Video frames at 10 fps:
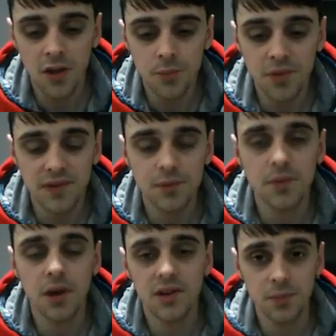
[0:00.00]

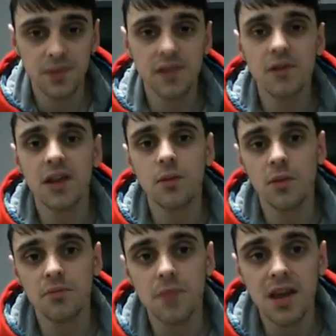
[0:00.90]
Specifically
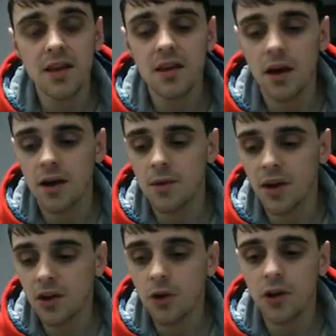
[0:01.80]
with me, I
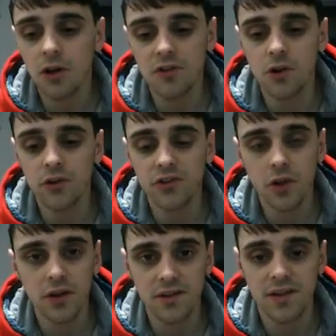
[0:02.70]
know a lot of you are
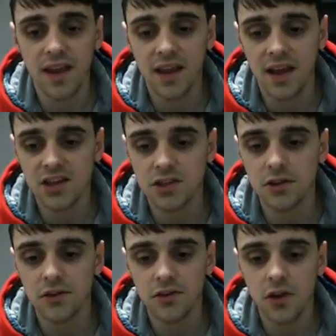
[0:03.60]
starting to take action
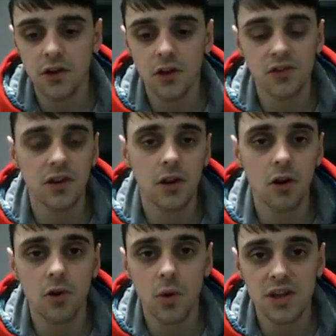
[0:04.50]
and started asking a lot
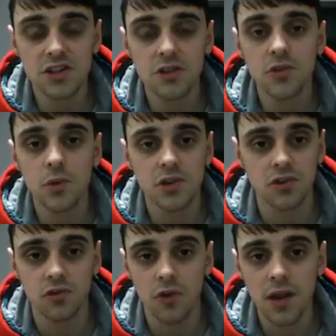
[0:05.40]
of questions, which
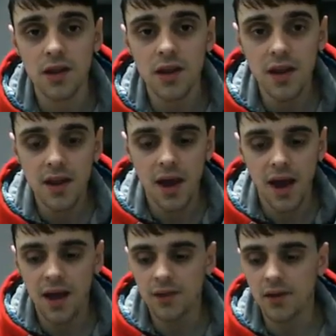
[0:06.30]
is great,
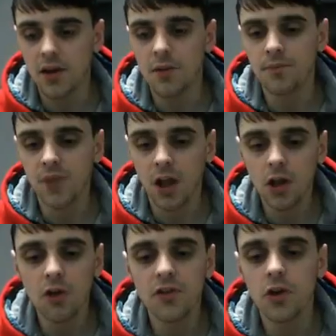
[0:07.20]
and a
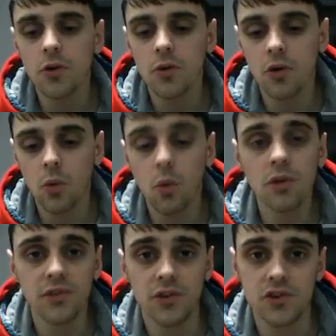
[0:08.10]
lot of you
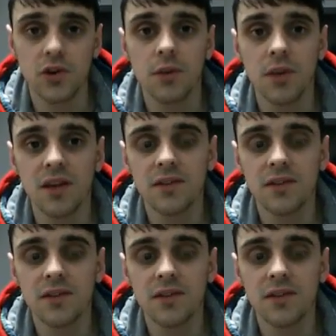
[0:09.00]
want to join me.